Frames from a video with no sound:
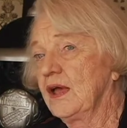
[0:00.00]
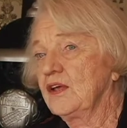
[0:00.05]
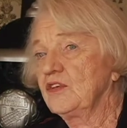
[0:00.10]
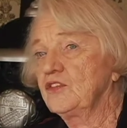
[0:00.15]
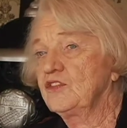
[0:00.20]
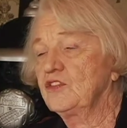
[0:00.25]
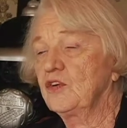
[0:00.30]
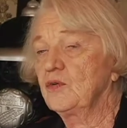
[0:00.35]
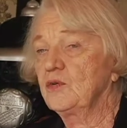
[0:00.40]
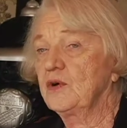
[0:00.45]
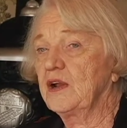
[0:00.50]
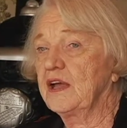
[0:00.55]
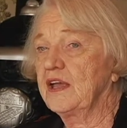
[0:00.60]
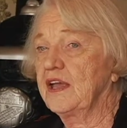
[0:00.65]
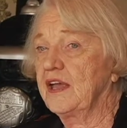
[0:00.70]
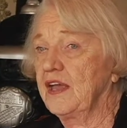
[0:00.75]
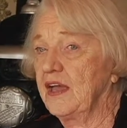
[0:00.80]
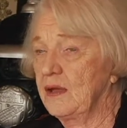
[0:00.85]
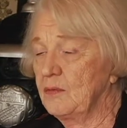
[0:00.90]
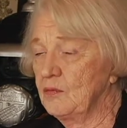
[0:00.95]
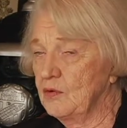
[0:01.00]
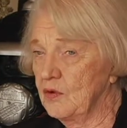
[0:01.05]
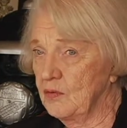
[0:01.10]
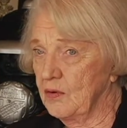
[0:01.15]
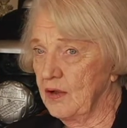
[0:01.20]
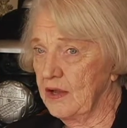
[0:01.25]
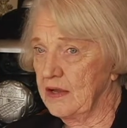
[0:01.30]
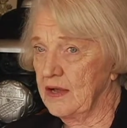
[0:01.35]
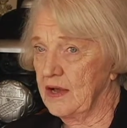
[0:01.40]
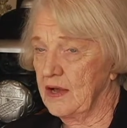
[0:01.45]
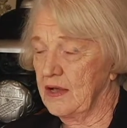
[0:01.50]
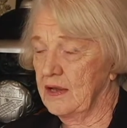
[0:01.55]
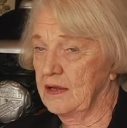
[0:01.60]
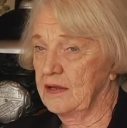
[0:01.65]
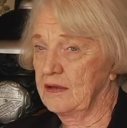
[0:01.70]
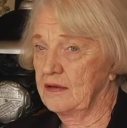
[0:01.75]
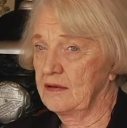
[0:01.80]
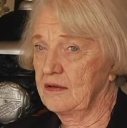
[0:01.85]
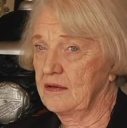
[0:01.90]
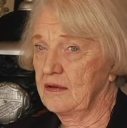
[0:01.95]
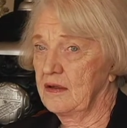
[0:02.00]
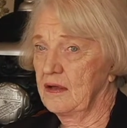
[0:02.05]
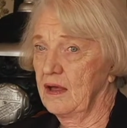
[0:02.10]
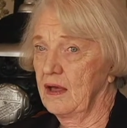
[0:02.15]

So when I came to Grand Island,